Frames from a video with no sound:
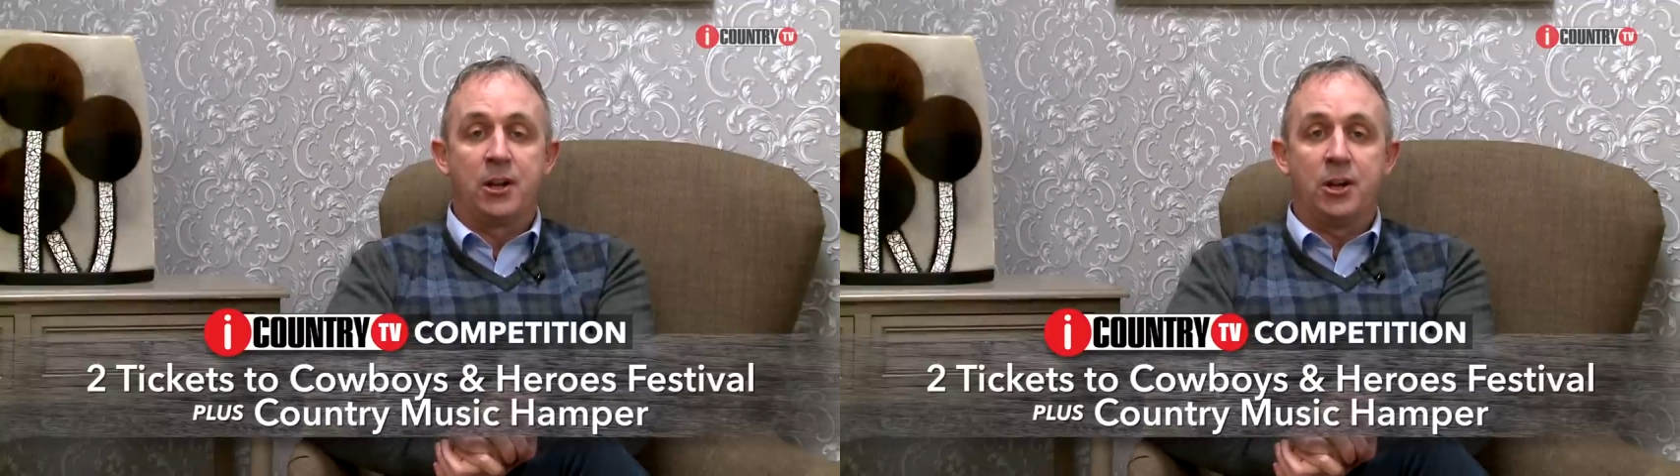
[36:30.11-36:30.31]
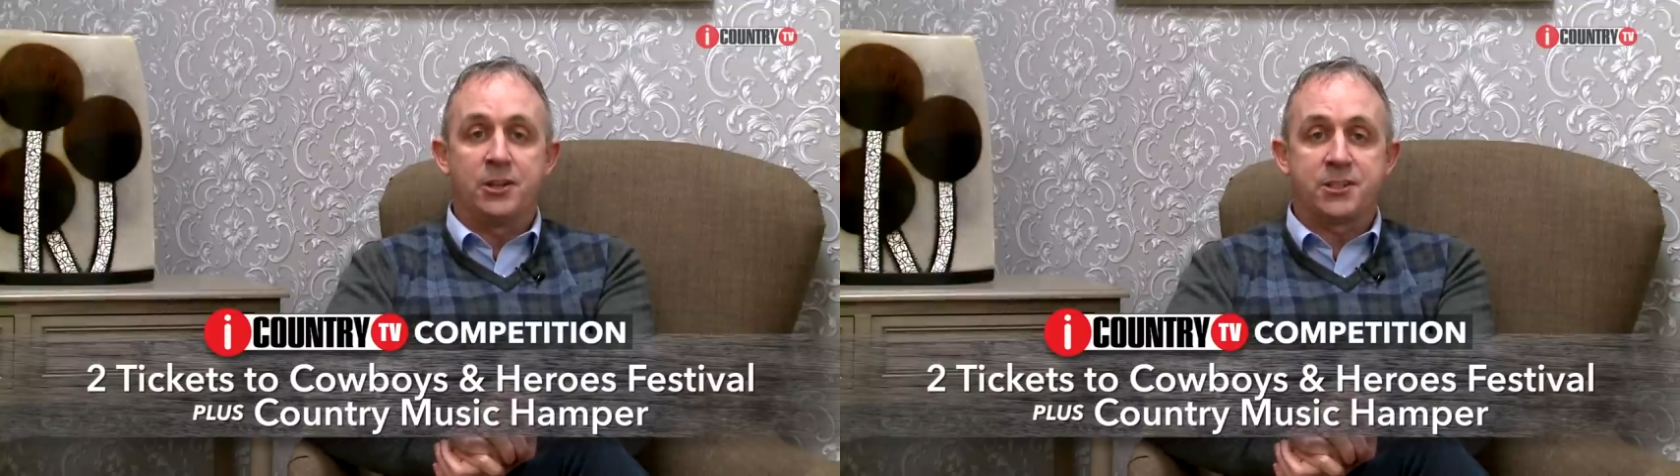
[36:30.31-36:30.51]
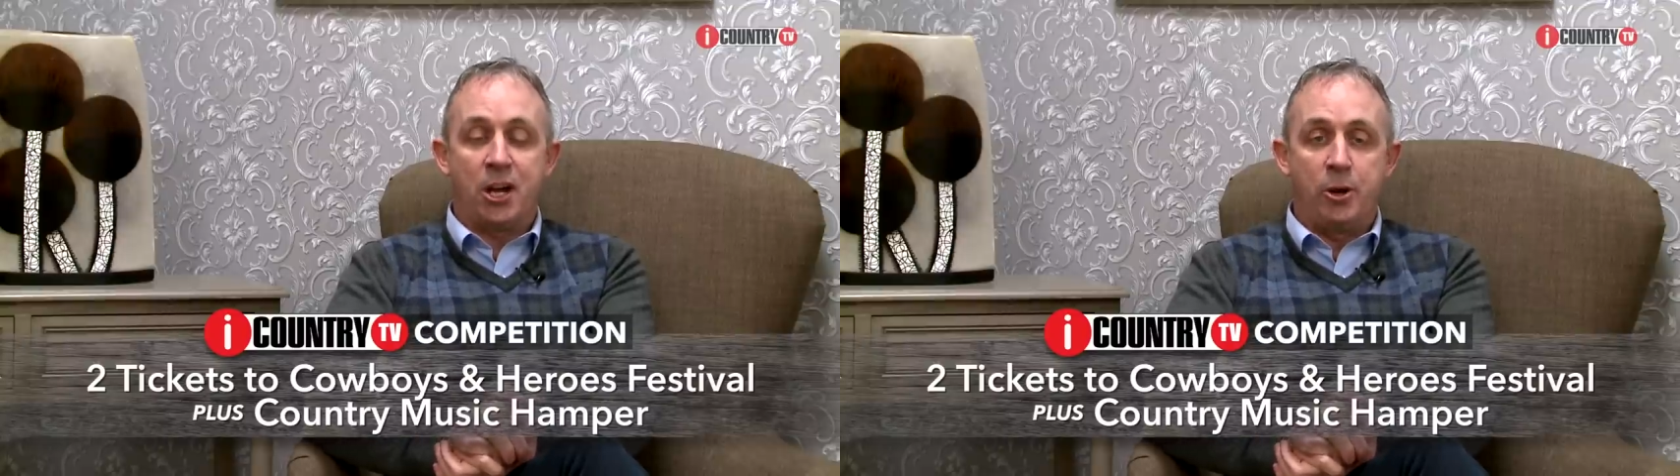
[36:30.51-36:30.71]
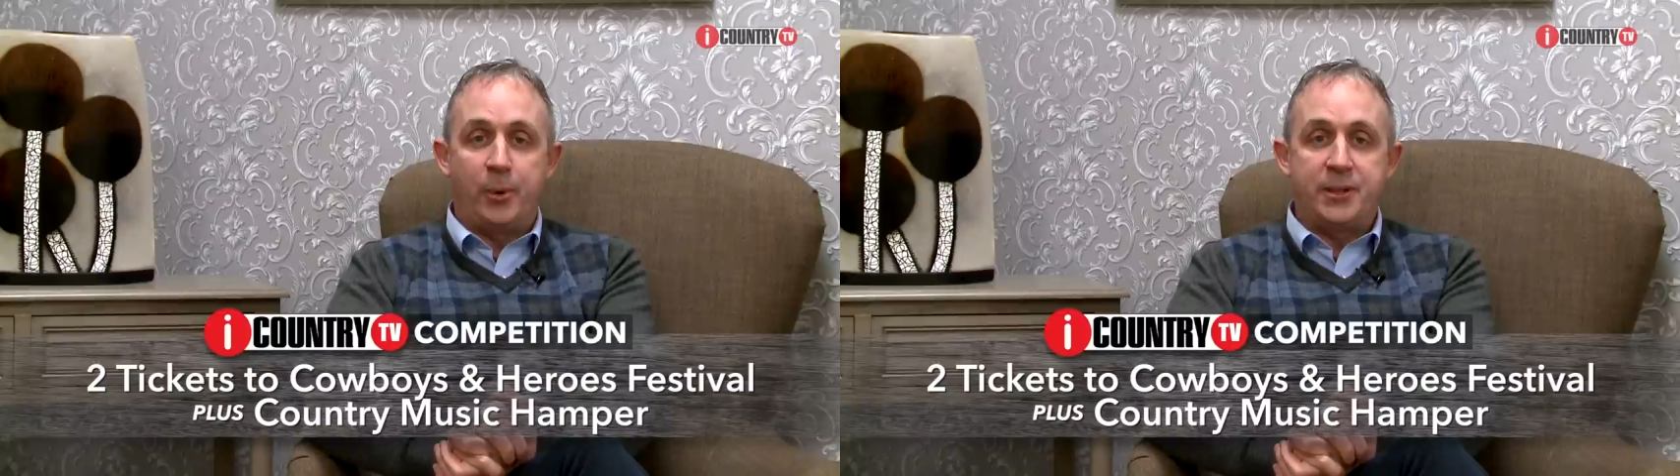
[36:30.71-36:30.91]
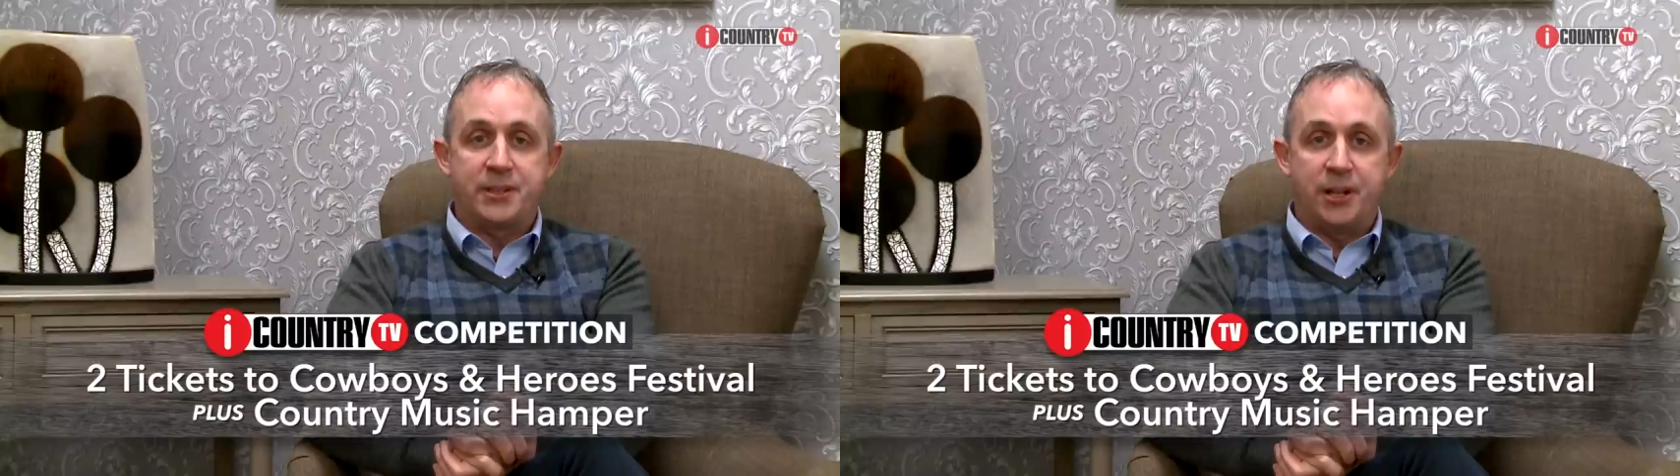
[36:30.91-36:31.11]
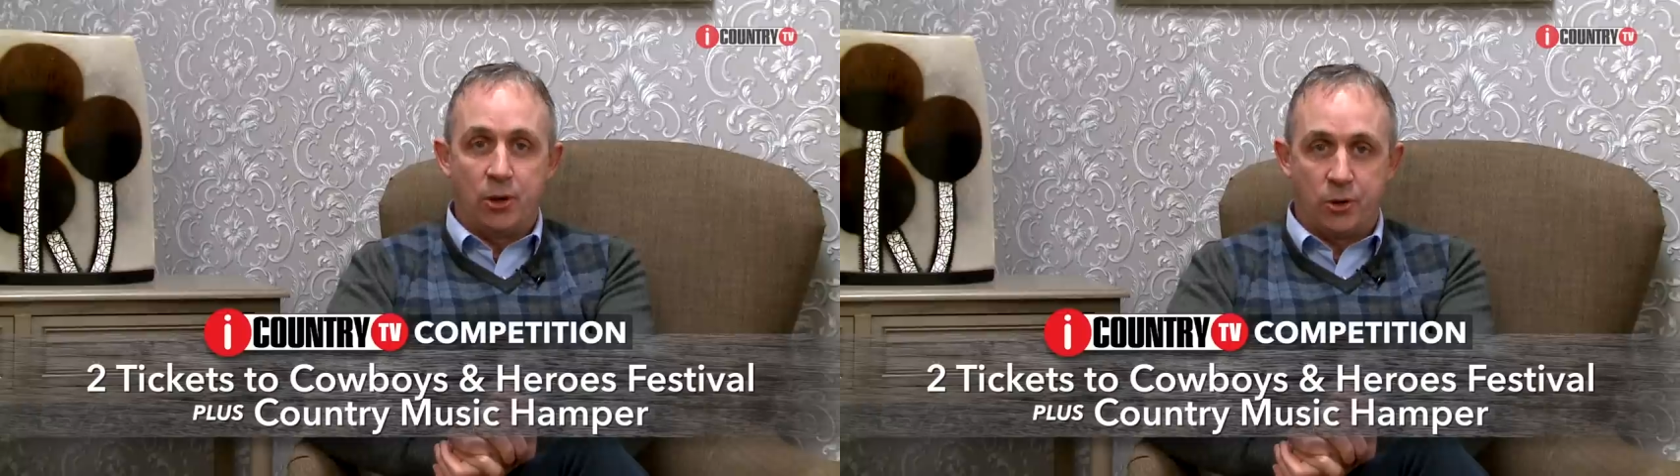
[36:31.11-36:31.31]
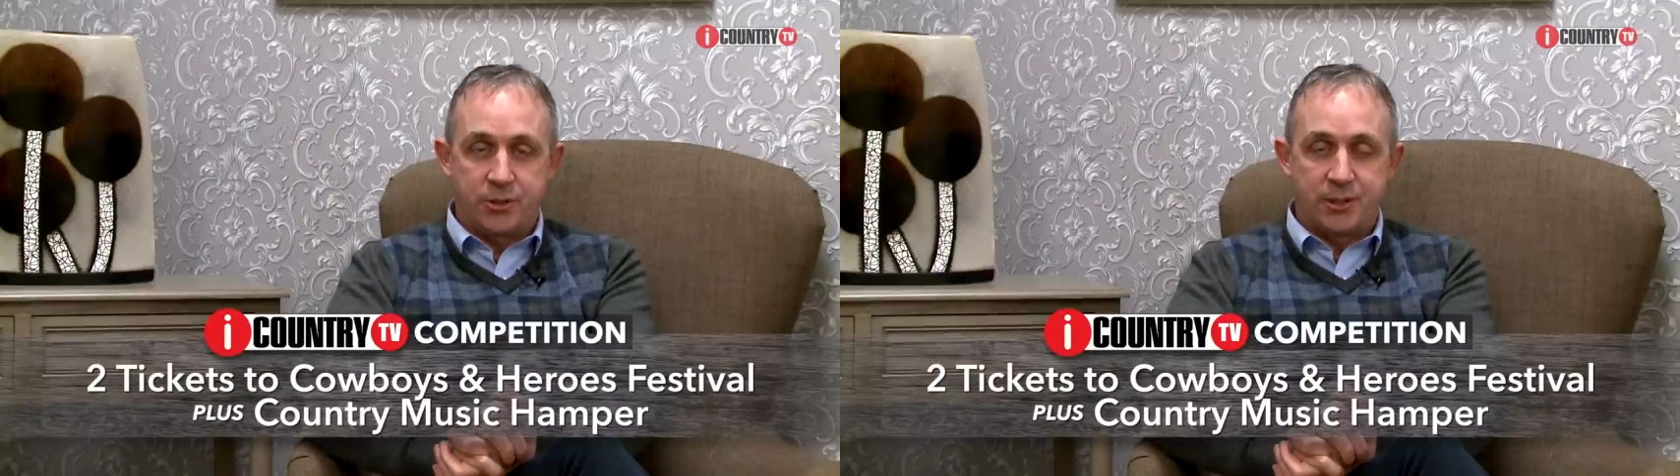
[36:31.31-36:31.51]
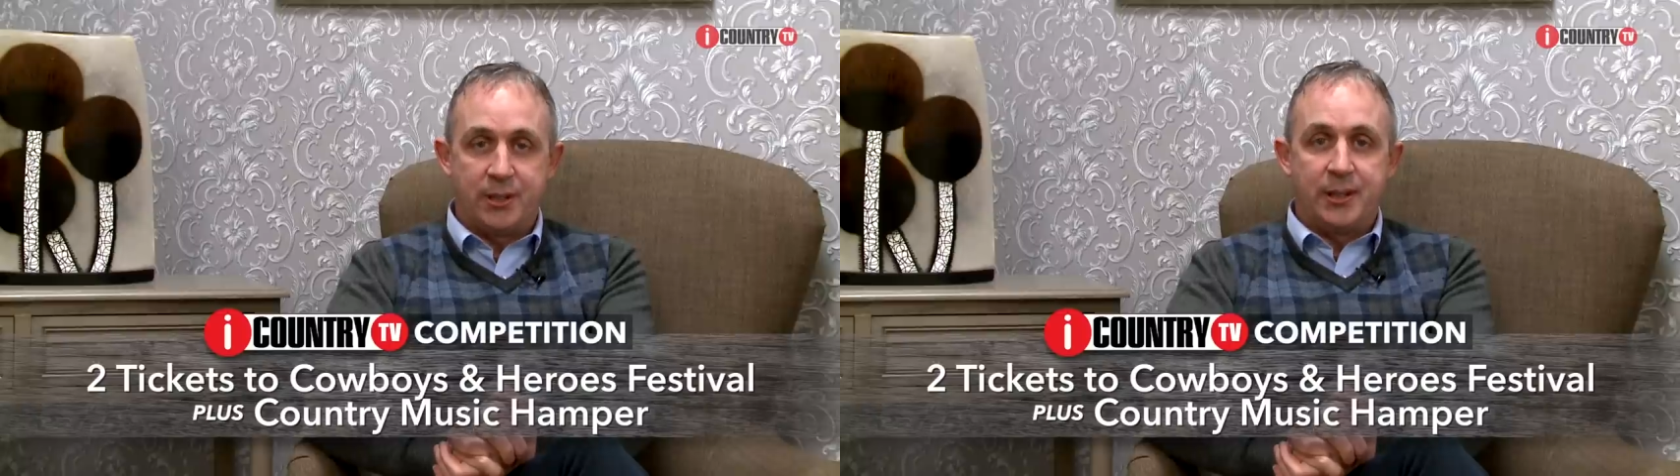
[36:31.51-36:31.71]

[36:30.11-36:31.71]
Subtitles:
called Cowboys and Heroes.